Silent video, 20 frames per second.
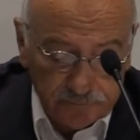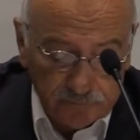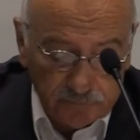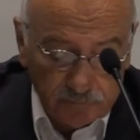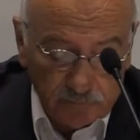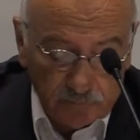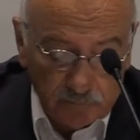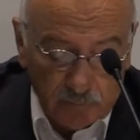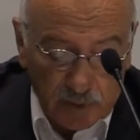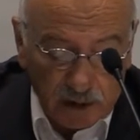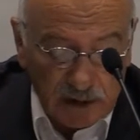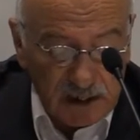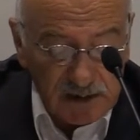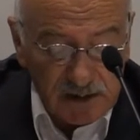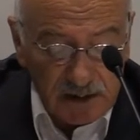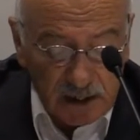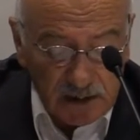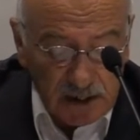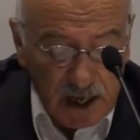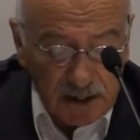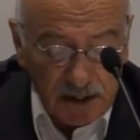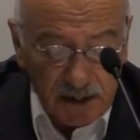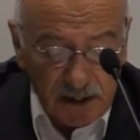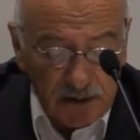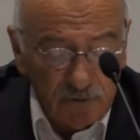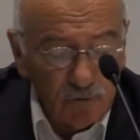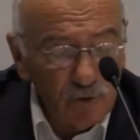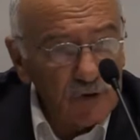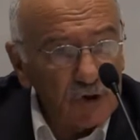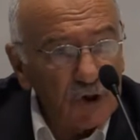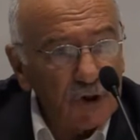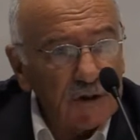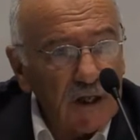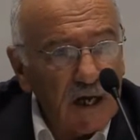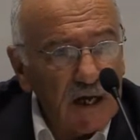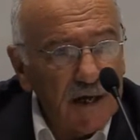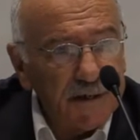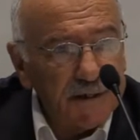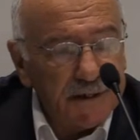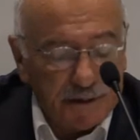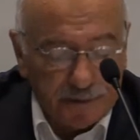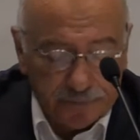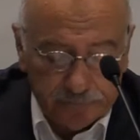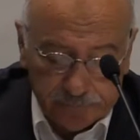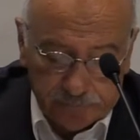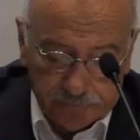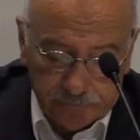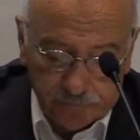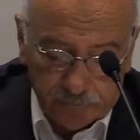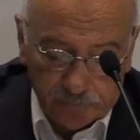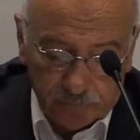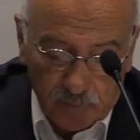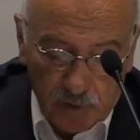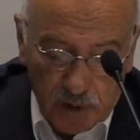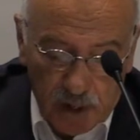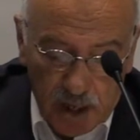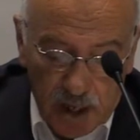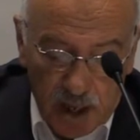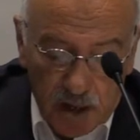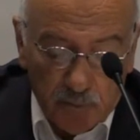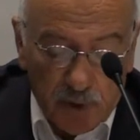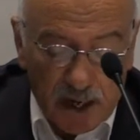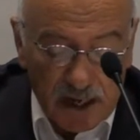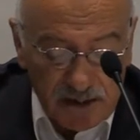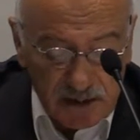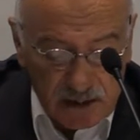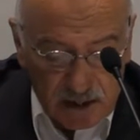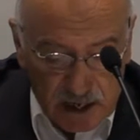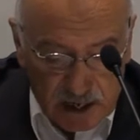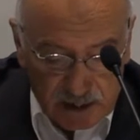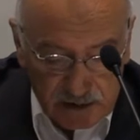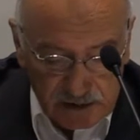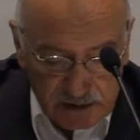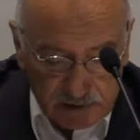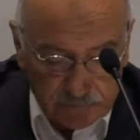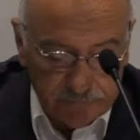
Armenian identity, but today they all face existential problems.